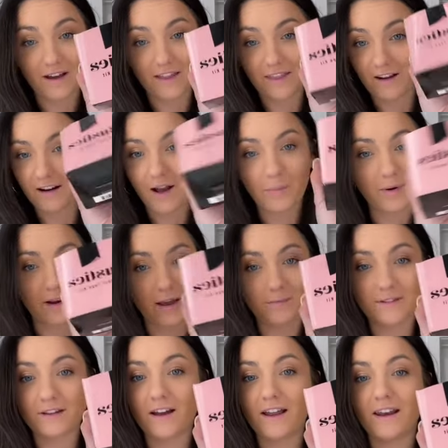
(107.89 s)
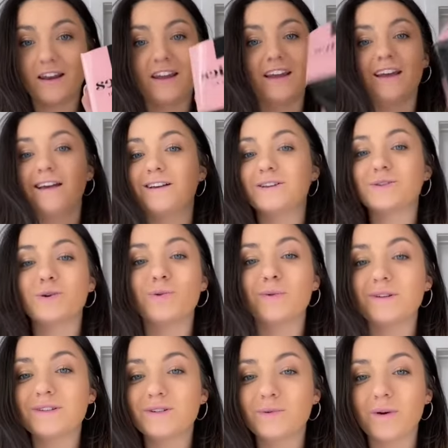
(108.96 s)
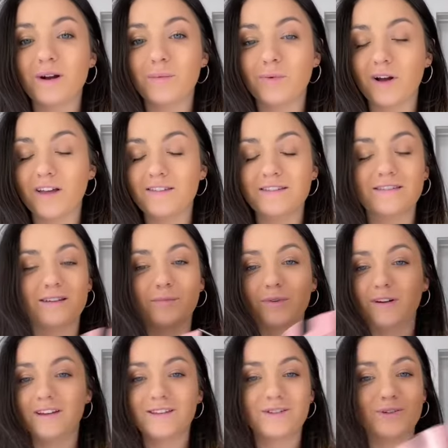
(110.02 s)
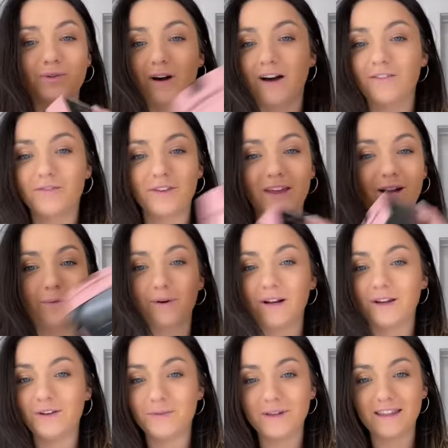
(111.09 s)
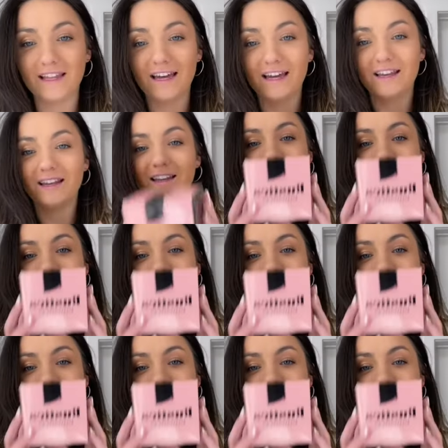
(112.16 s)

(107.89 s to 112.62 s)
They're up on Amazon, because who wants to wear a bra this summer? It's too hot for that. We're not doing that.